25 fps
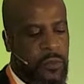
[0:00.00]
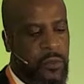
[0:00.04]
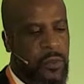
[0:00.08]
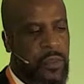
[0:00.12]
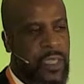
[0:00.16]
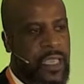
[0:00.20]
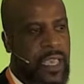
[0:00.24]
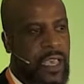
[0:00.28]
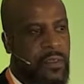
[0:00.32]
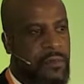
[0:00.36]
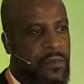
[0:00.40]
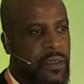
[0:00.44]

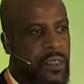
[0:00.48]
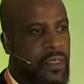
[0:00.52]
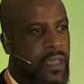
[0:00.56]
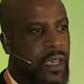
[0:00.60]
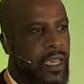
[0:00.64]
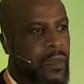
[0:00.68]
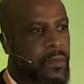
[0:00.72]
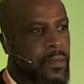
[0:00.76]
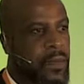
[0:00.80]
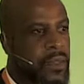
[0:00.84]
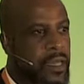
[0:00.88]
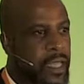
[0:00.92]
the effort that
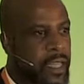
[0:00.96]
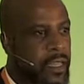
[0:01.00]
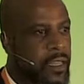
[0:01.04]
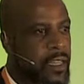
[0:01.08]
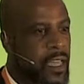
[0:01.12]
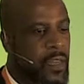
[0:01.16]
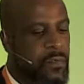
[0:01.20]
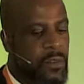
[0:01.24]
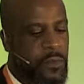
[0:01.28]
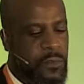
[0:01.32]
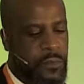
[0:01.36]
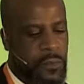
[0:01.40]
I'd put in
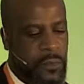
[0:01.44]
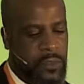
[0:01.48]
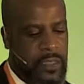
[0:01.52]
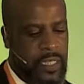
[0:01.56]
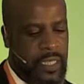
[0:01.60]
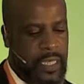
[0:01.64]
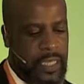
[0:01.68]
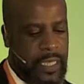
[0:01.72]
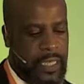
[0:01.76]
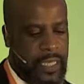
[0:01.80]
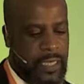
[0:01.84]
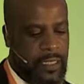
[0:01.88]
over 40
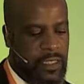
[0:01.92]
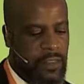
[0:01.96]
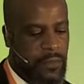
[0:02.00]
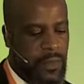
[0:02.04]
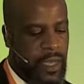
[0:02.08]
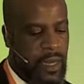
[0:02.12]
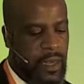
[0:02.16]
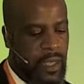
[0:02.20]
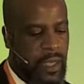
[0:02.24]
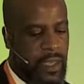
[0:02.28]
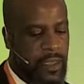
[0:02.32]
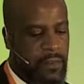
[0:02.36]
years of my
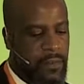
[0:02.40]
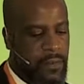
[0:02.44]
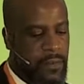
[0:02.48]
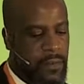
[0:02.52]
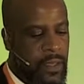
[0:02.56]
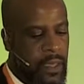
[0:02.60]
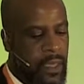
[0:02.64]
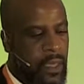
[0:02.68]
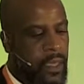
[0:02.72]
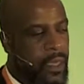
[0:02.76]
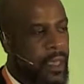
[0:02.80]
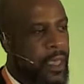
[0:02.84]
life,
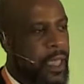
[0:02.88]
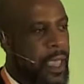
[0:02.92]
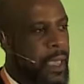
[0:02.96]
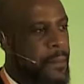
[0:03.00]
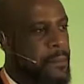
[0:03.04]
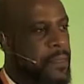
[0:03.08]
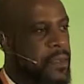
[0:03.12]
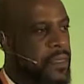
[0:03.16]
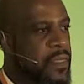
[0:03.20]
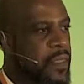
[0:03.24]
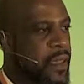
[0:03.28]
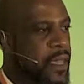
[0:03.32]

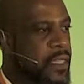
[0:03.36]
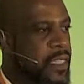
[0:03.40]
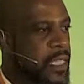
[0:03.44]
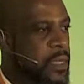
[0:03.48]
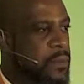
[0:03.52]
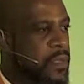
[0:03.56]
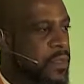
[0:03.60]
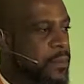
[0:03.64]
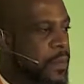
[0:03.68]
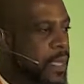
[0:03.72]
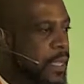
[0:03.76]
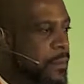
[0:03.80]
empathizing
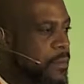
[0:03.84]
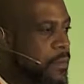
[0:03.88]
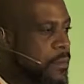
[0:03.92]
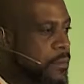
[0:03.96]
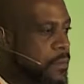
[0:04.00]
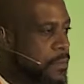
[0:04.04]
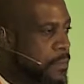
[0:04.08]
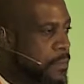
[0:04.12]
with people